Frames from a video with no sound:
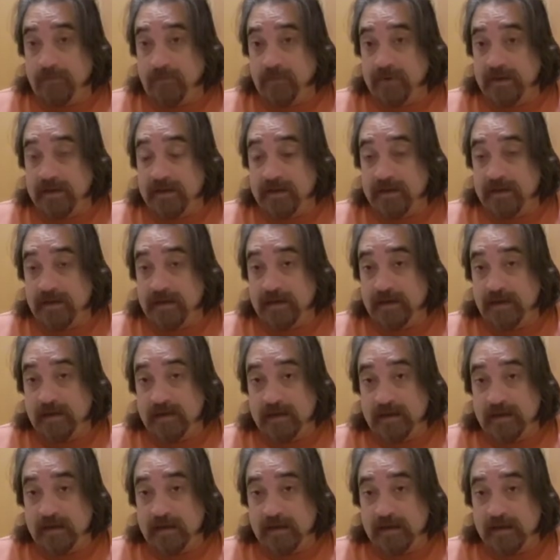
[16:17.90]

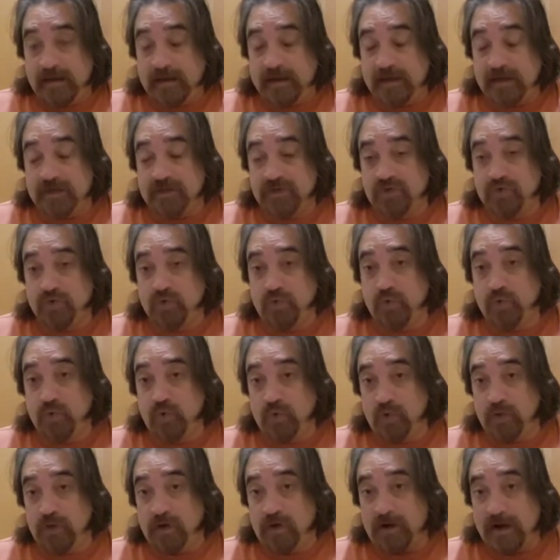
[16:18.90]
When it gets
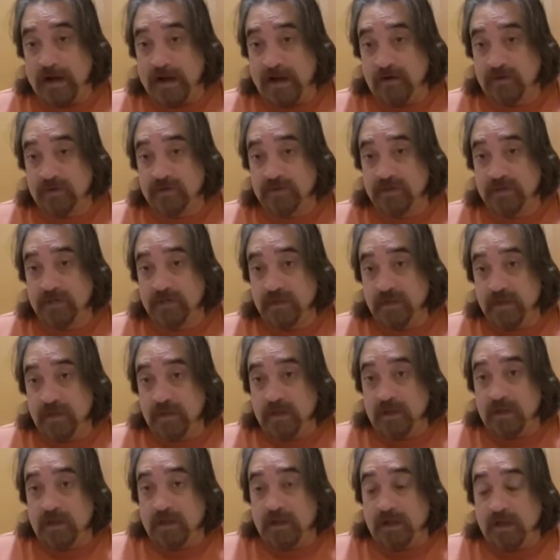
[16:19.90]
cooler out,
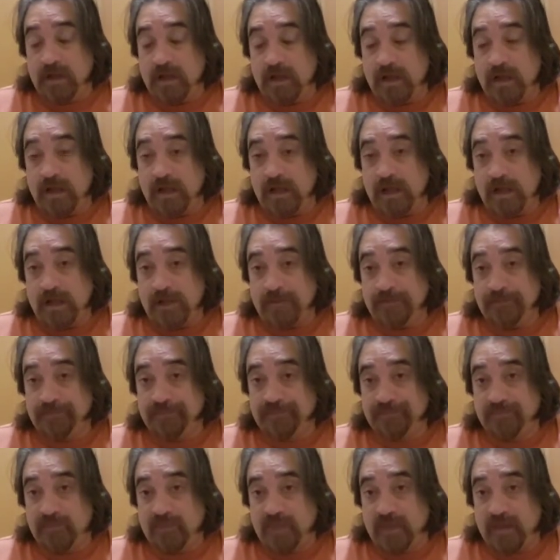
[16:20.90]
I
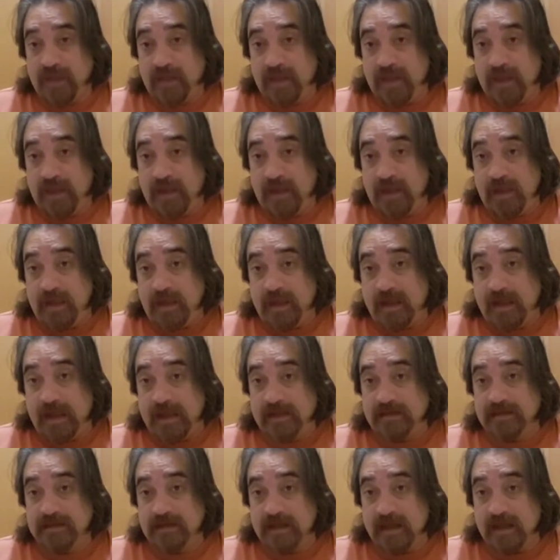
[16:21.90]

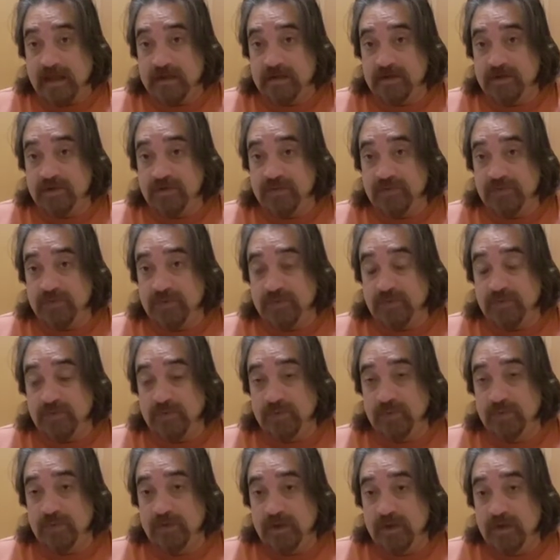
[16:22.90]
tend
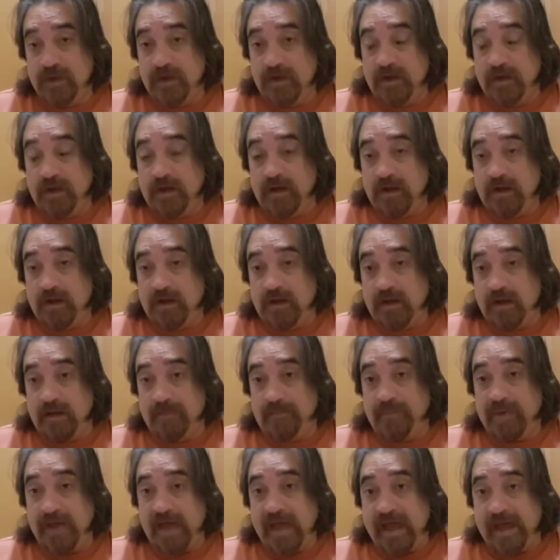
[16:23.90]
to
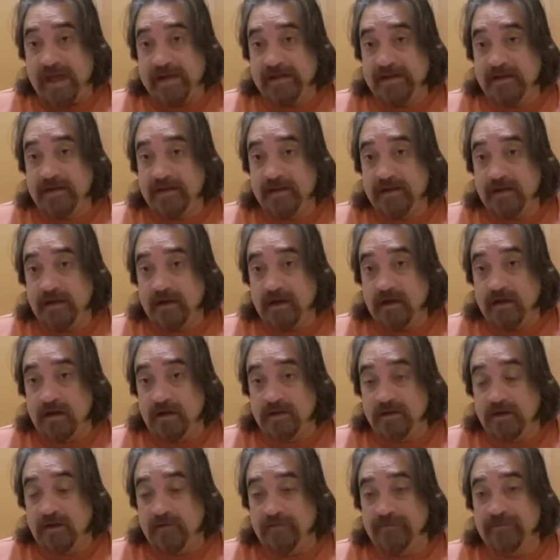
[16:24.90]
pack
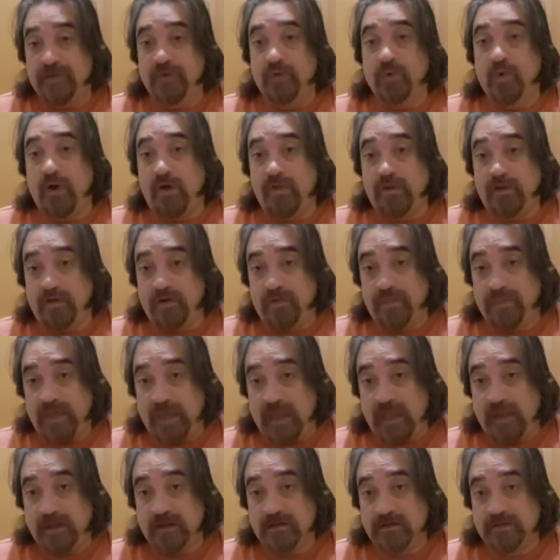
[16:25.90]
a few other
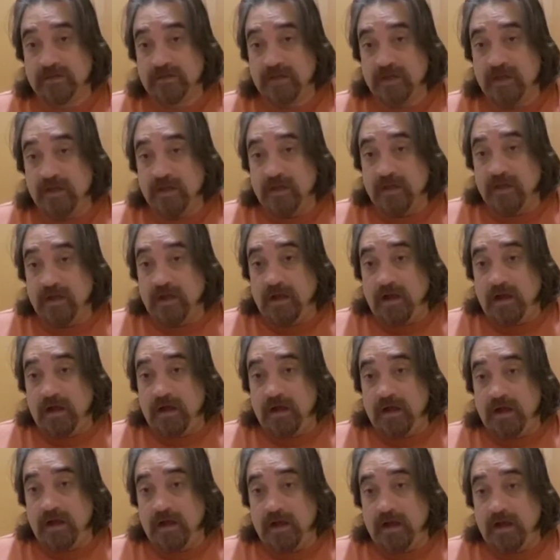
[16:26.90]
things.
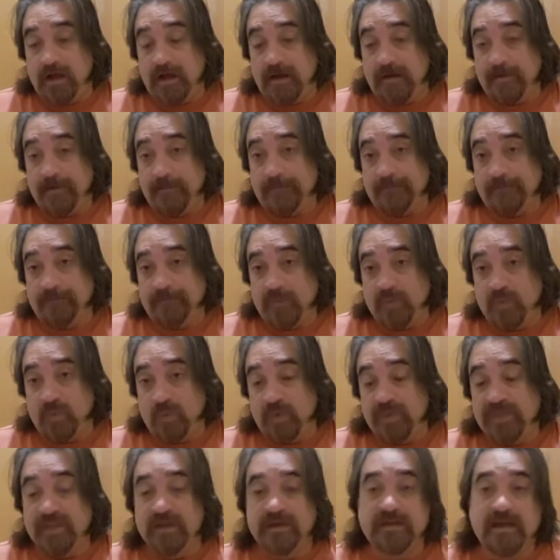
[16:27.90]

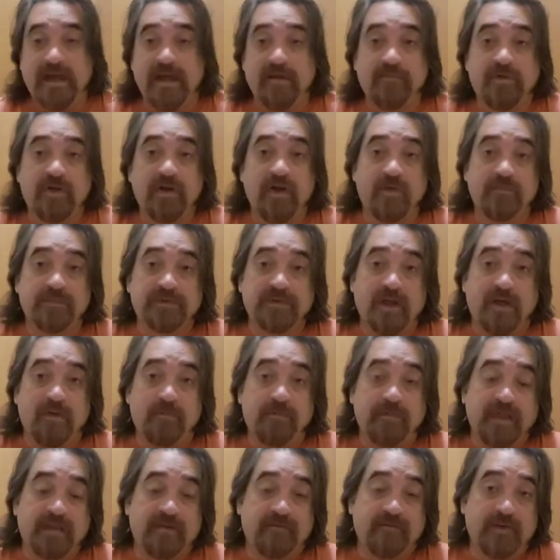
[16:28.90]
When the time comes,
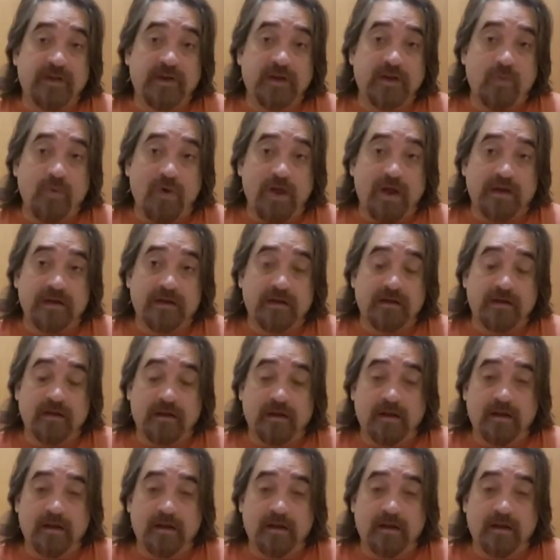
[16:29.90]
I'll make a video on